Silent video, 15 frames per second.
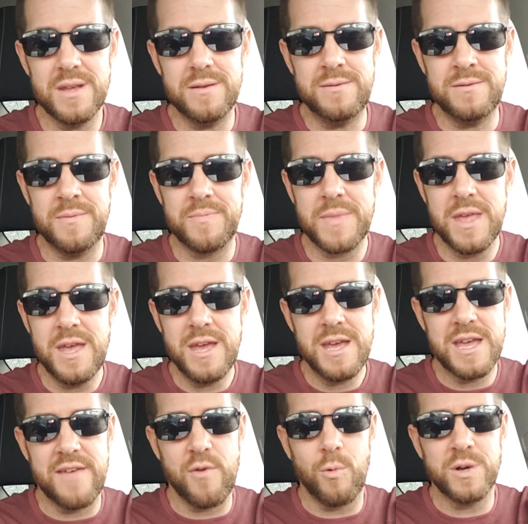
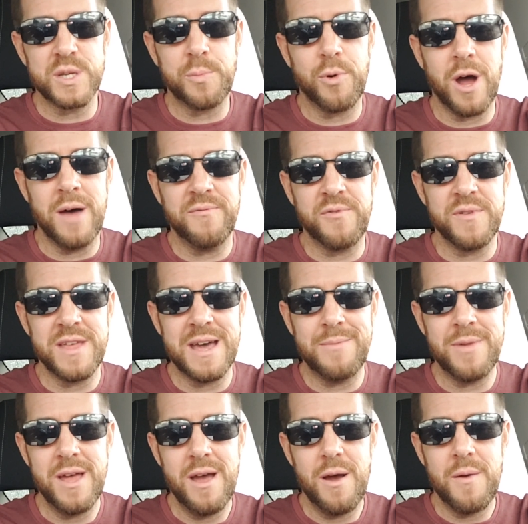If it was a problem for
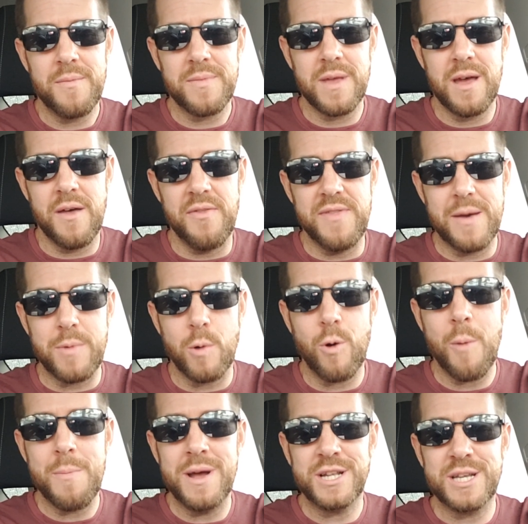them, then we
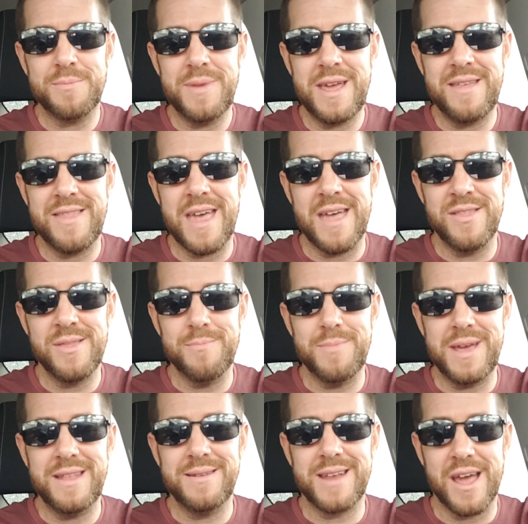weren't meant to be
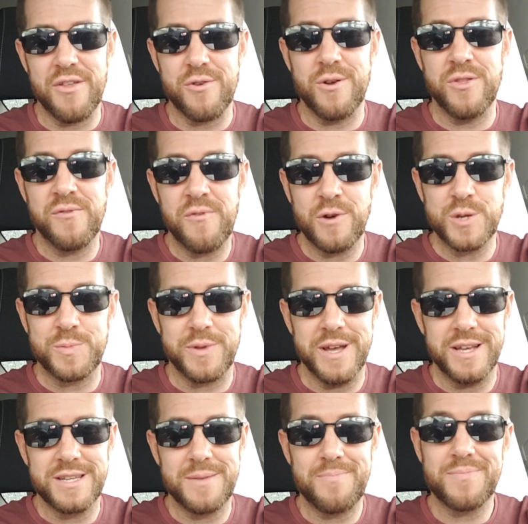together in the first
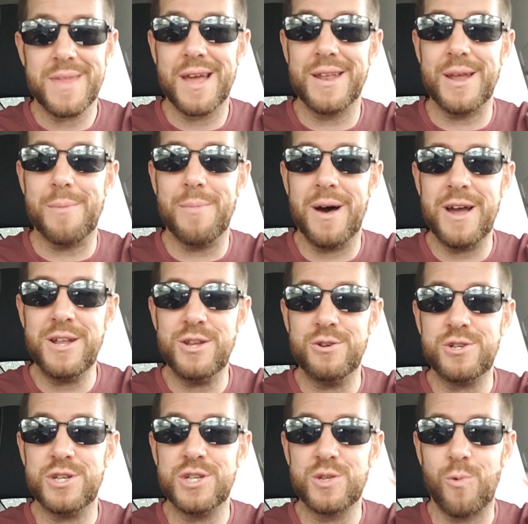place. Now, mind you,
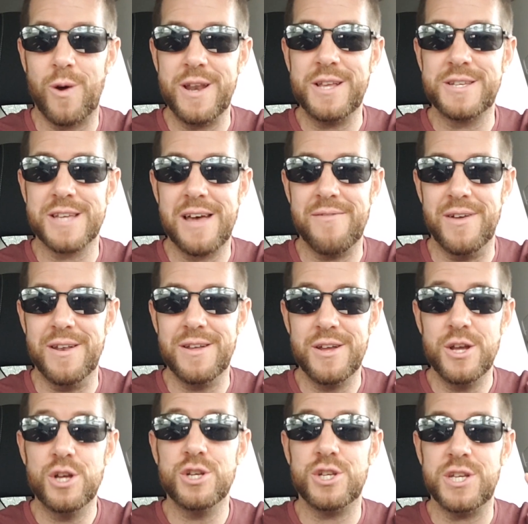she's 27.
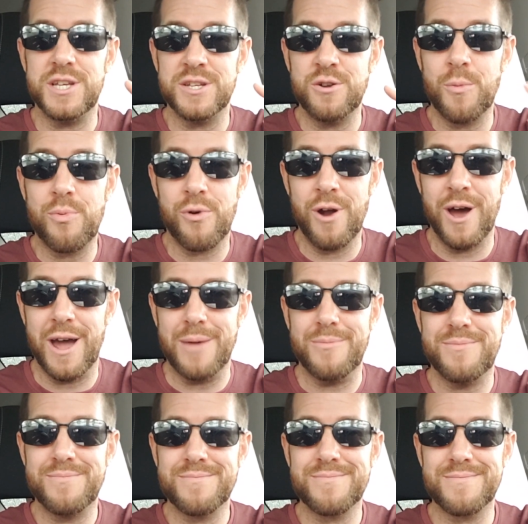She's in her prime.
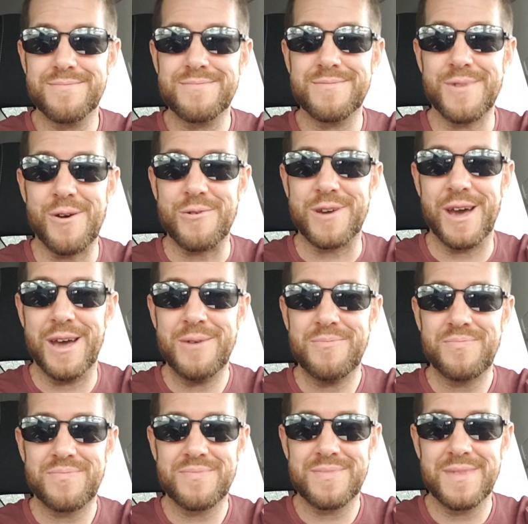Okay?
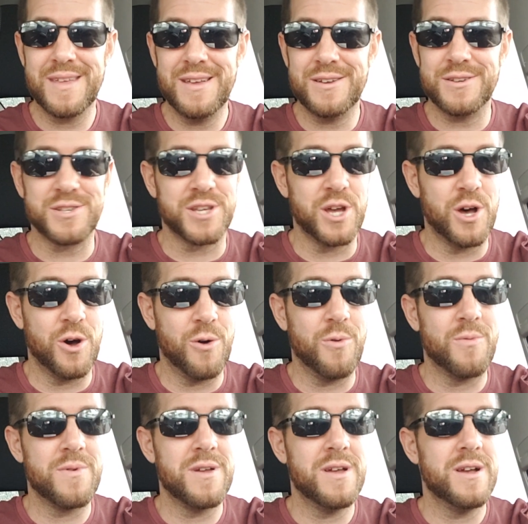
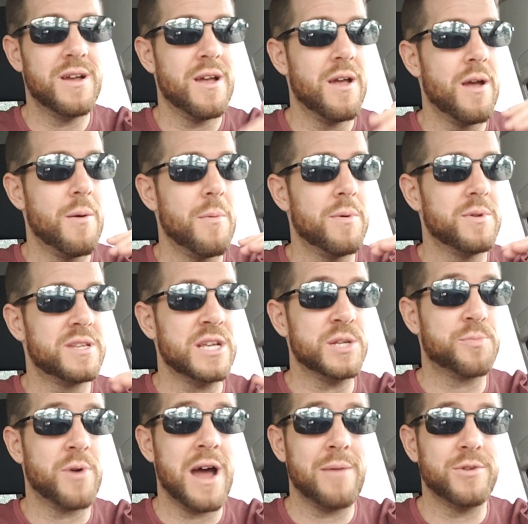So, since
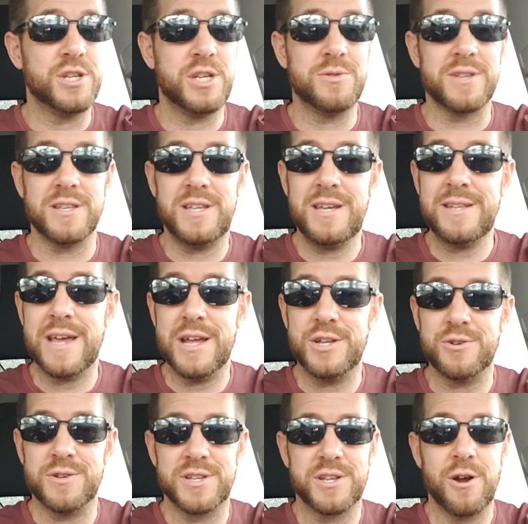probably she was a
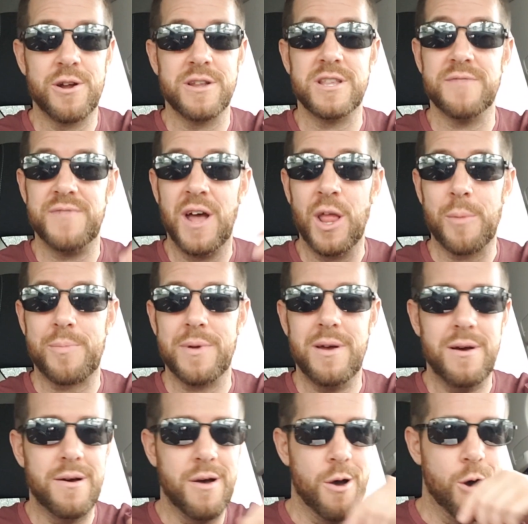teenager and started developing.
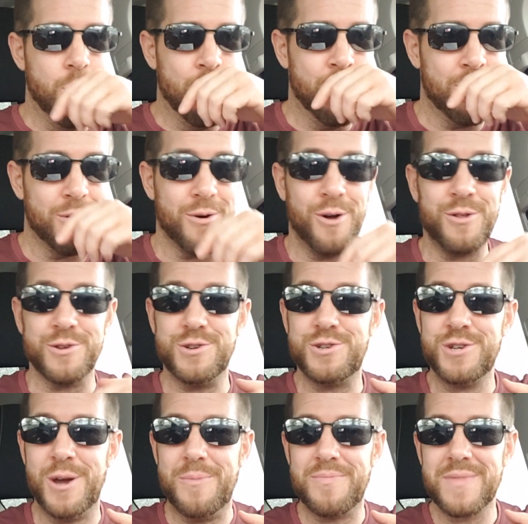Holy
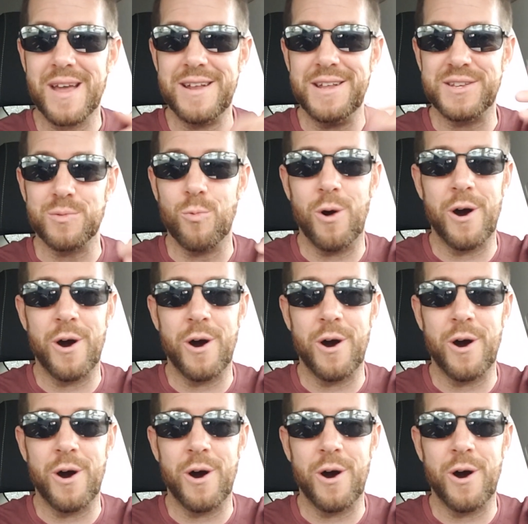shit. I need some